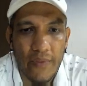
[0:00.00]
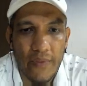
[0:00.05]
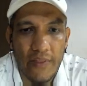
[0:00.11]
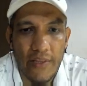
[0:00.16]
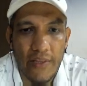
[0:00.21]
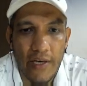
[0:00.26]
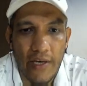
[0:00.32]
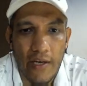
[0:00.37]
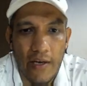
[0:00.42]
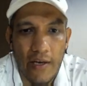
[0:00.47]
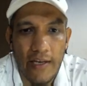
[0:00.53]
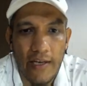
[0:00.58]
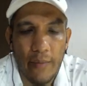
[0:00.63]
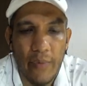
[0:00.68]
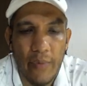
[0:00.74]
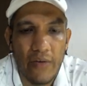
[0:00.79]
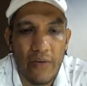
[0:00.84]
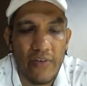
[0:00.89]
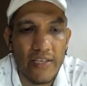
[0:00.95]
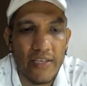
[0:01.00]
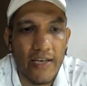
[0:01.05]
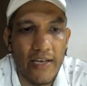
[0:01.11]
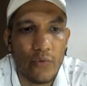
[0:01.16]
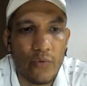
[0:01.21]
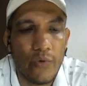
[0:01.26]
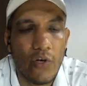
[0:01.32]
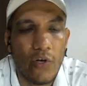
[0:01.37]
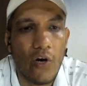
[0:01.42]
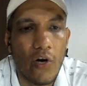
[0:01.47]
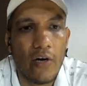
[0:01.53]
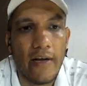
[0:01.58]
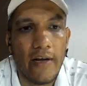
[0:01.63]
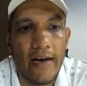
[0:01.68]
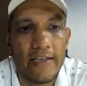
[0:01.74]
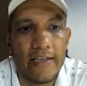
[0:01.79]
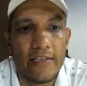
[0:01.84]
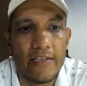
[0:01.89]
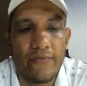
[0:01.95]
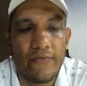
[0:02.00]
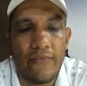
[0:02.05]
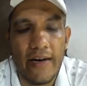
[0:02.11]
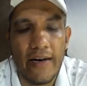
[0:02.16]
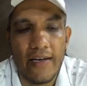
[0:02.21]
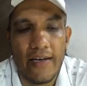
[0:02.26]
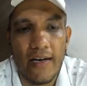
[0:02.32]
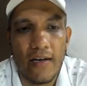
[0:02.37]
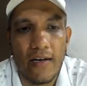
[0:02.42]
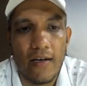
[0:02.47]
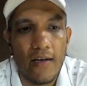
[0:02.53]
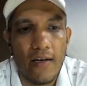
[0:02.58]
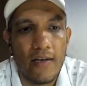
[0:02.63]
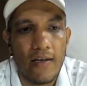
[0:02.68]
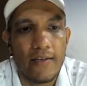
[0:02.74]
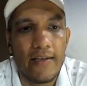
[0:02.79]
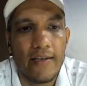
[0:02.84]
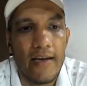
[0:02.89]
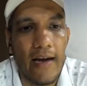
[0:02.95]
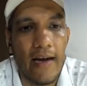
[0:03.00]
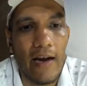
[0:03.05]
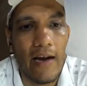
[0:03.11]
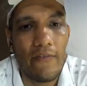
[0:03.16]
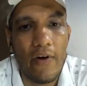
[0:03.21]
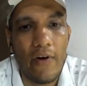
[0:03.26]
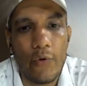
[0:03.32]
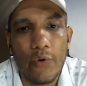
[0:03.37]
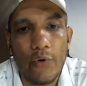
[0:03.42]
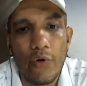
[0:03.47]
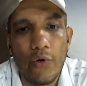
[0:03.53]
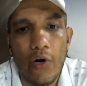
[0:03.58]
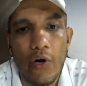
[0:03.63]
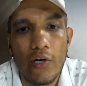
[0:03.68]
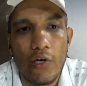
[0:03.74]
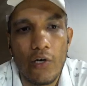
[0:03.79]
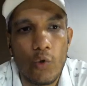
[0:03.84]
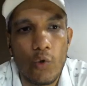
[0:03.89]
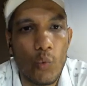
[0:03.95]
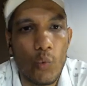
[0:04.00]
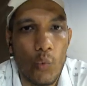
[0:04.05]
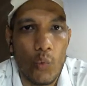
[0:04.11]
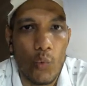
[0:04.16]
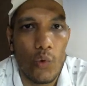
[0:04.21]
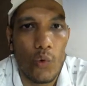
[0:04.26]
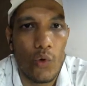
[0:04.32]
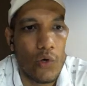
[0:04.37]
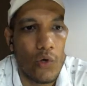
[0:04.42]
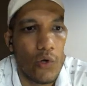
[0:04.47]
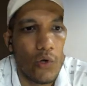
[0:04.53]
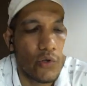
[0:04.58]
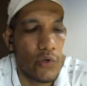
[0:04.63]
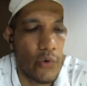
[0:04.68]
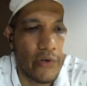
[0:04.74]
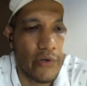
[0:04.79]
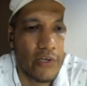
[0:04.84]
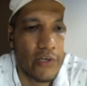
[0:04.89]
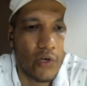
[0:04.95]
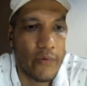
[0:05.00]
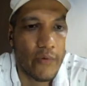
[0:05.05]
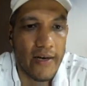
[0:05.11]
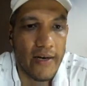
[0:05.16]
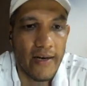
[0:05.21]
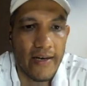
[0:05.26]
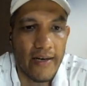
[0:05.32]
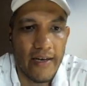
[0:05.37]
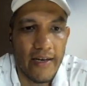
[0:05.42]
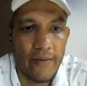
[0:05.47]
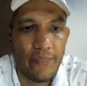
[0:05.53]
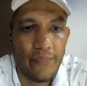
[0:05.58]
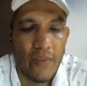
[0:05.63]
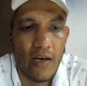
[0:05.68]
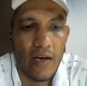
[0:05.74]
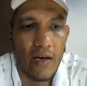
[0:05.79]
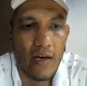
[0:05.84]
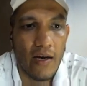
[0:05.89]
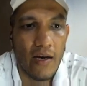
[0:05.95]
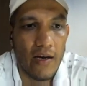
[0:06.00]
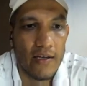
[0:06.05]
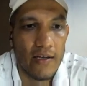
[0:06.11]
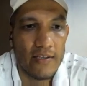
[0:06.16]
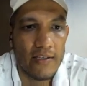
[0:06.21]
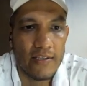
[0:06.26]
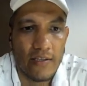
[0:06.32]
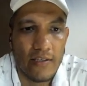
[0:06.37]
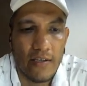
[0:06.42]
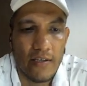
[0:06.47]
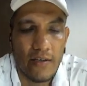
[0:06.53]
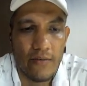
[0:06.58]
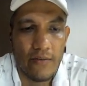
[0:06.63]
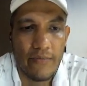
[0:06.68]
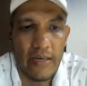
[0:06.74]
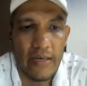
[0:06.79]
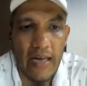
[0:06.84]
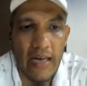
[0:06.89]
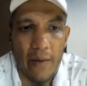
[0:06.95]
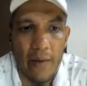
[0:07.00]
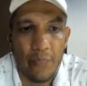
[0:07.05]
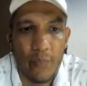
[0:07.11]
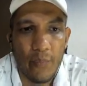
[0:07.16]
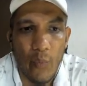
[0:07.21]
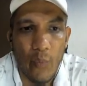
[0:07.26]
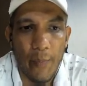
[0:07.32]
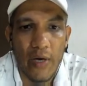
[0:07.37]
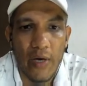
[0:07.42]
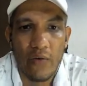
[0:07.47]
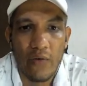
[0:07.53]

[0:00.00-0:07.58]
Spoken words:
3. In the previous case we got energy factor, there alpha we got 2. So here we are getting this beta momentum